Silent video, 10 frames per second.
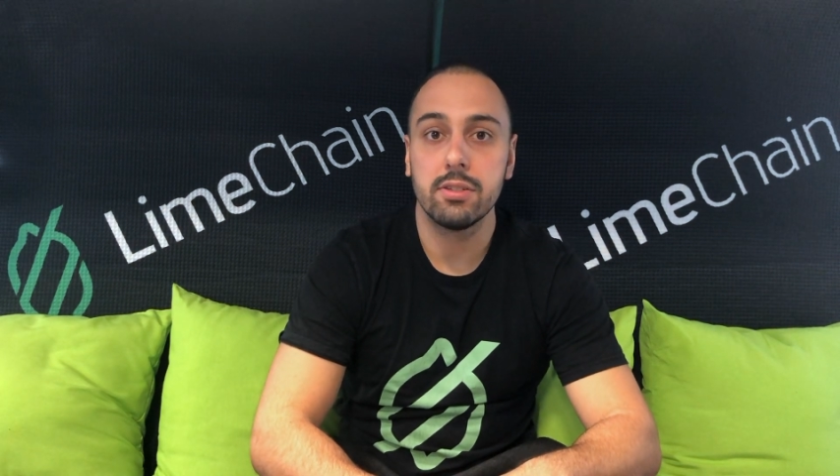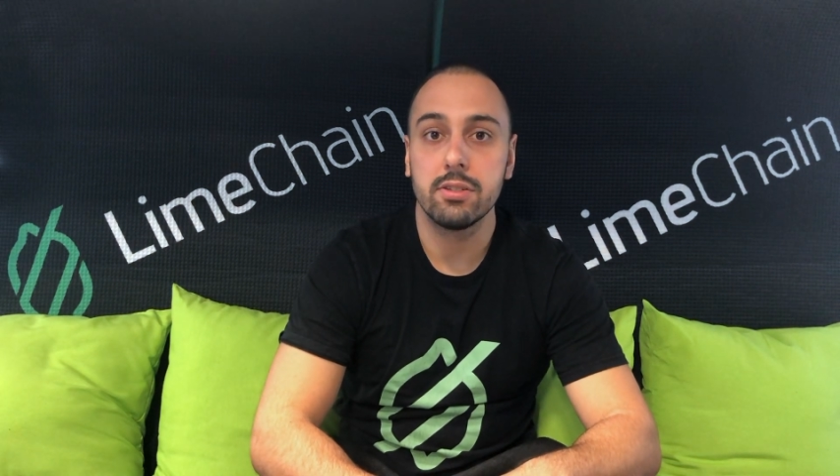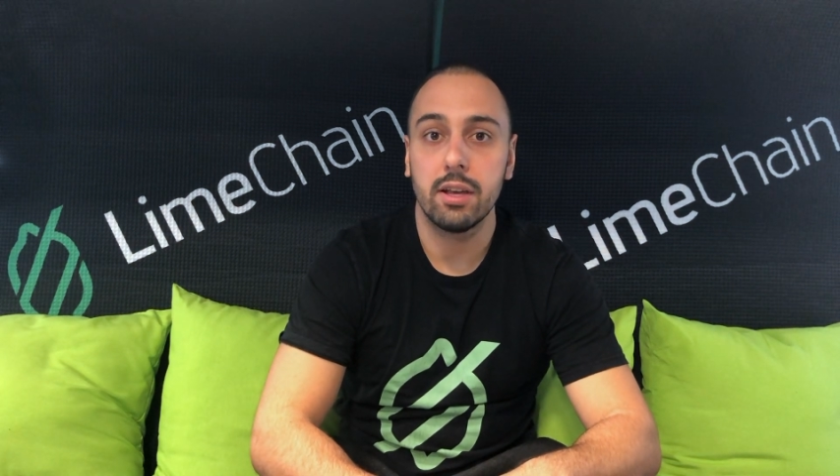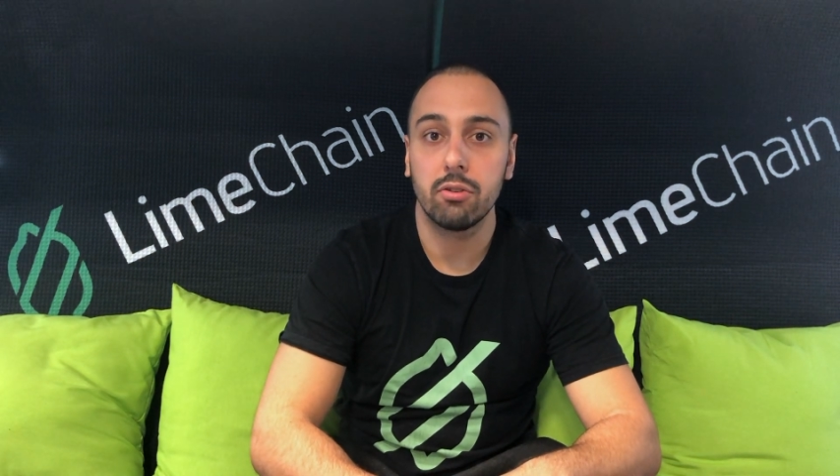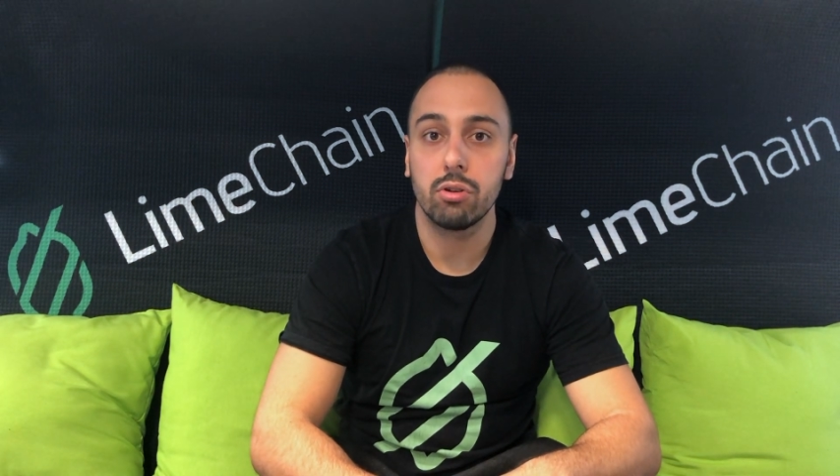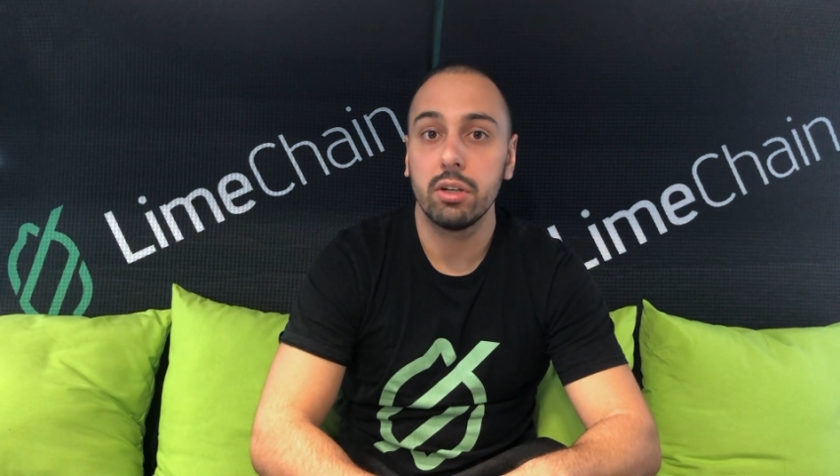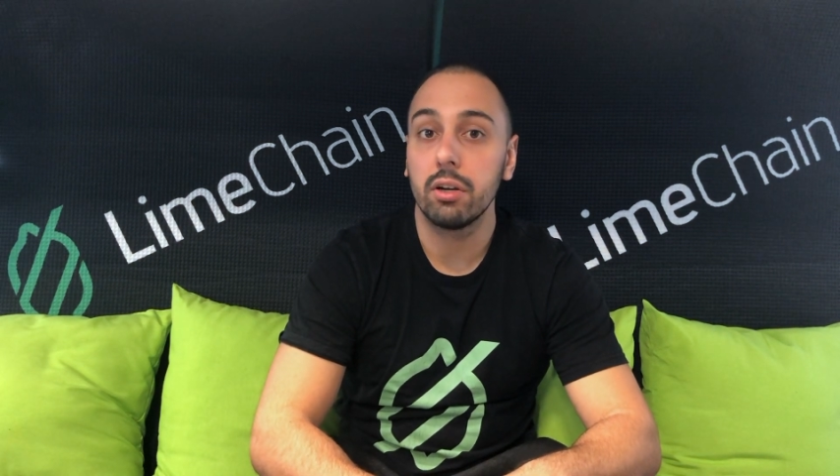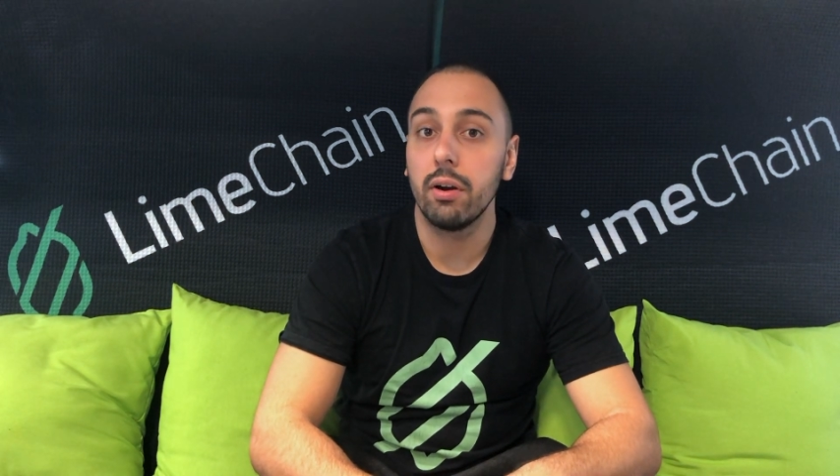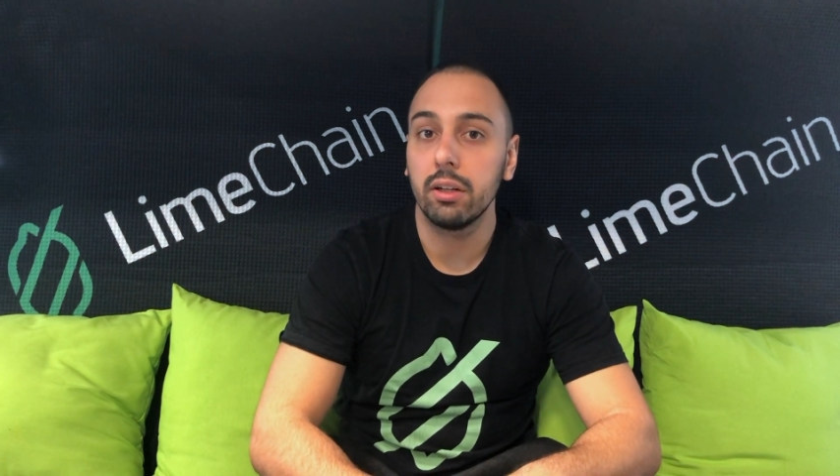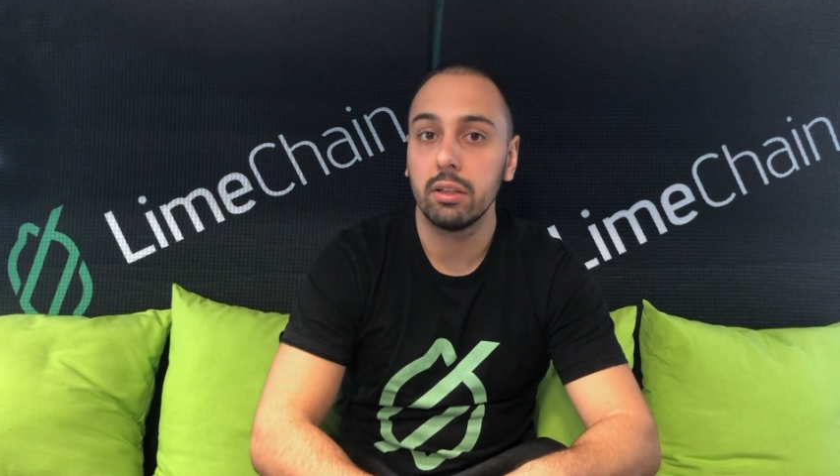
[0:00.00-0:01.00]
is actually
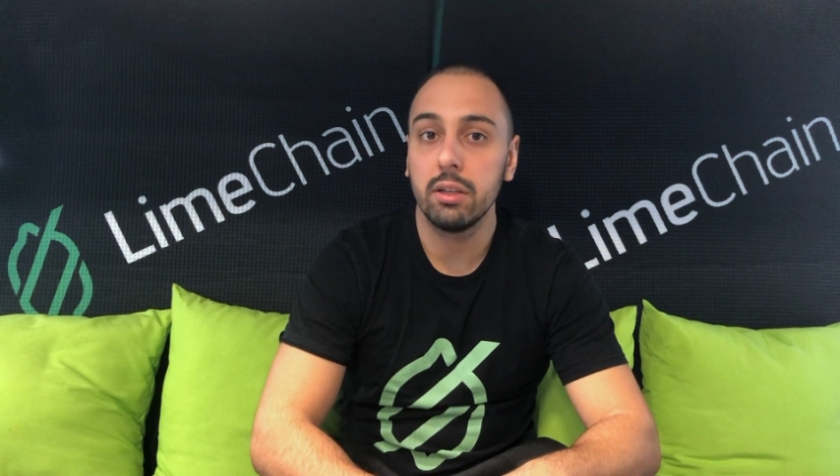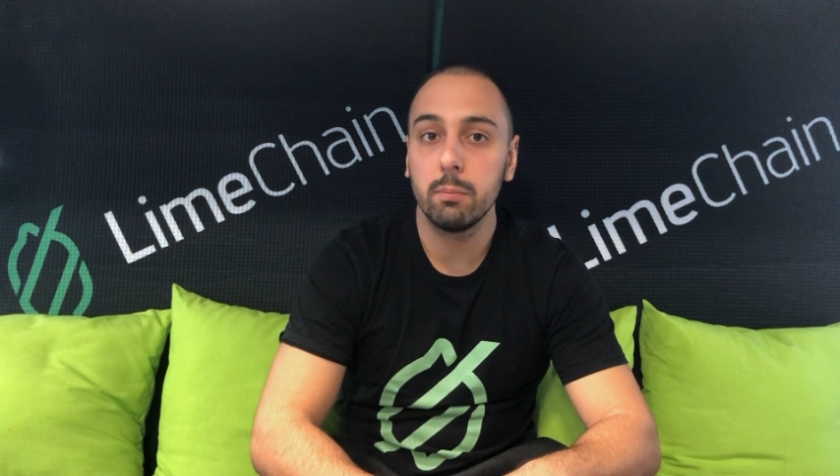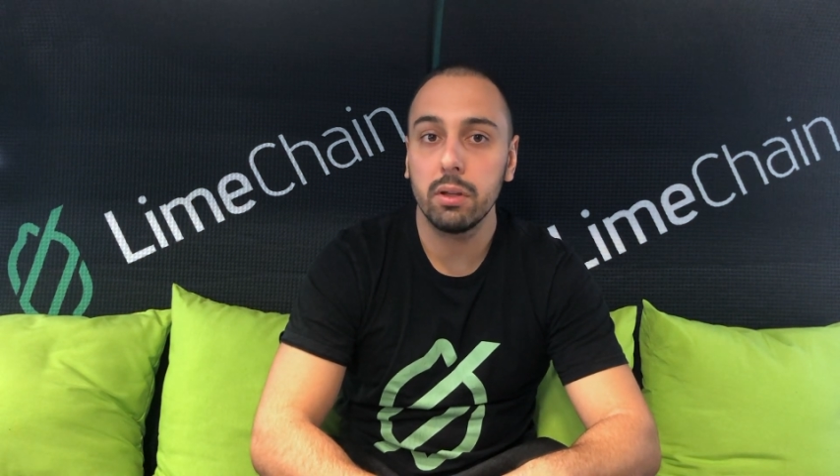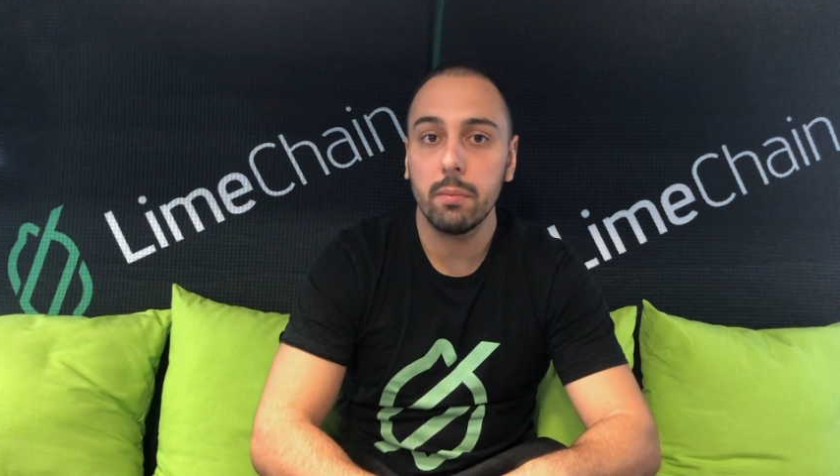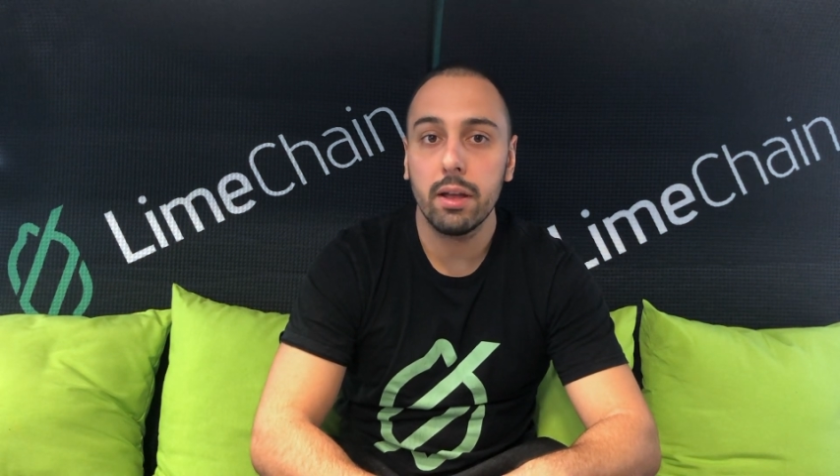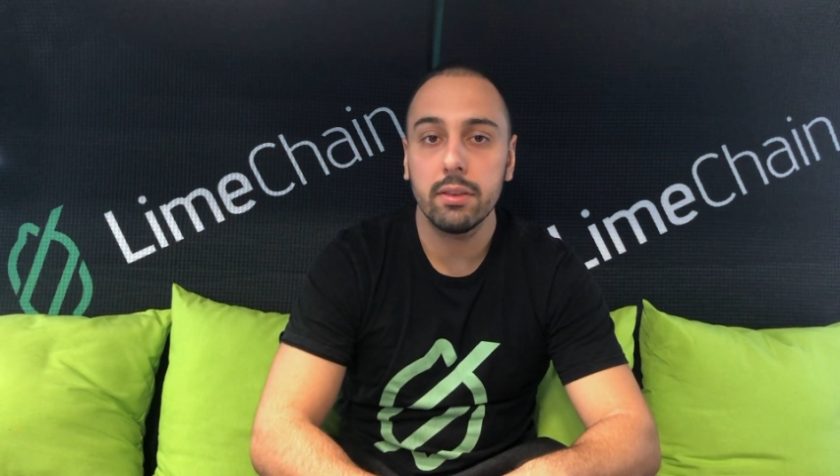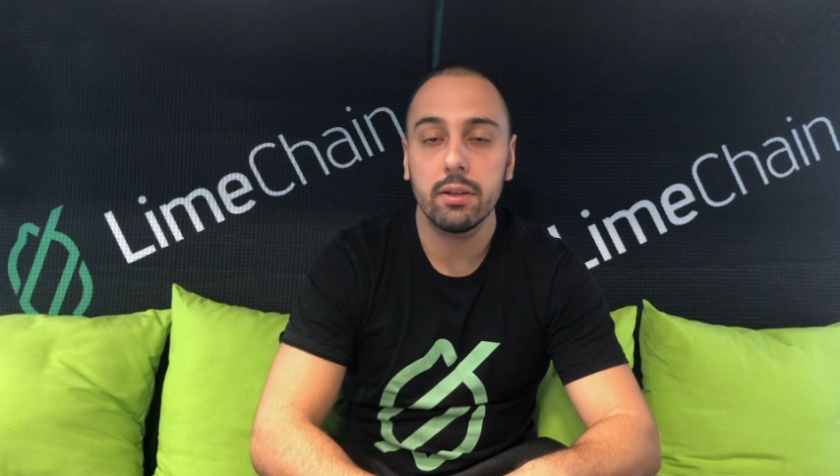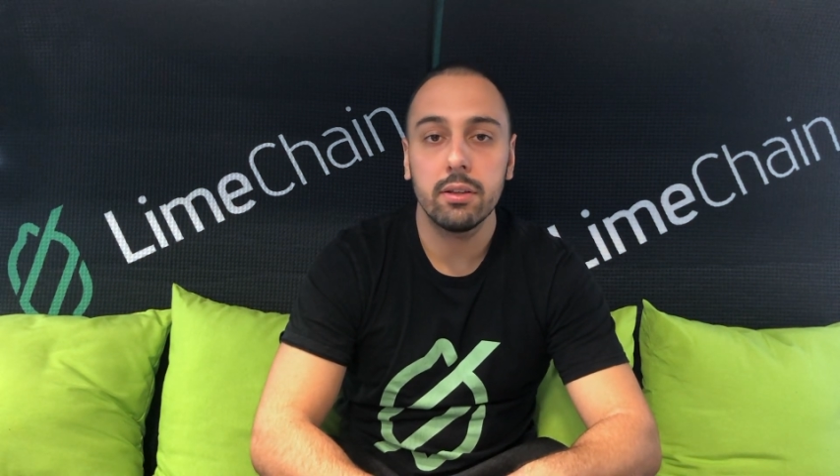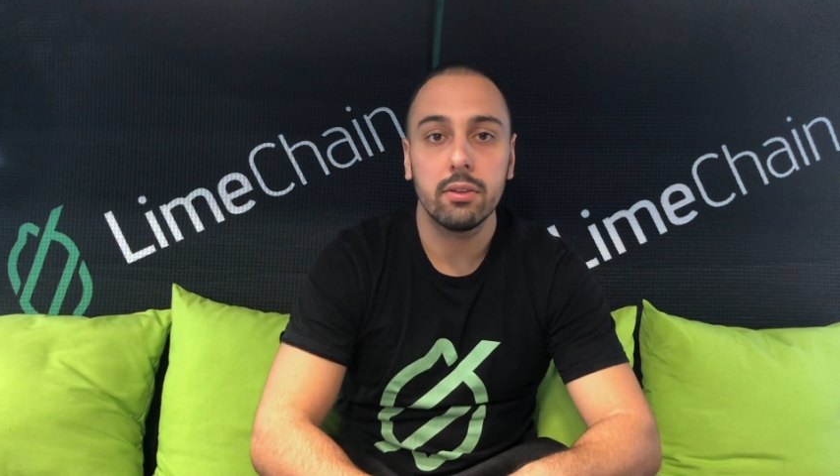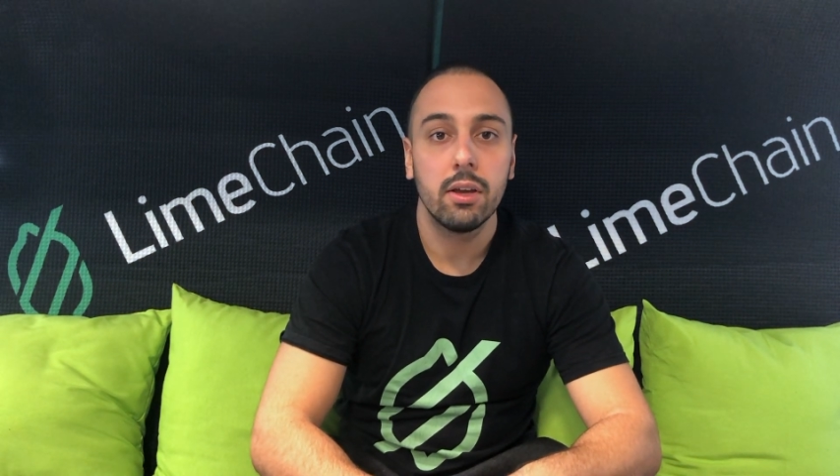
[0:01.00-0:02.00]
correctly
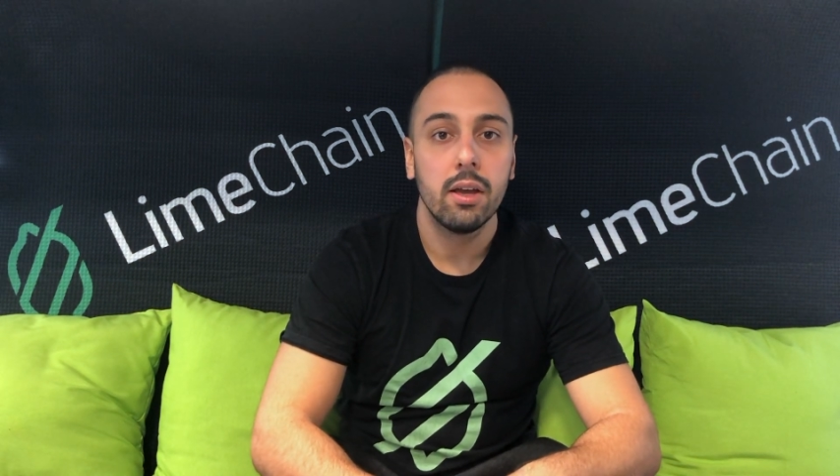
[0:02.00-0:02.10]
implemented,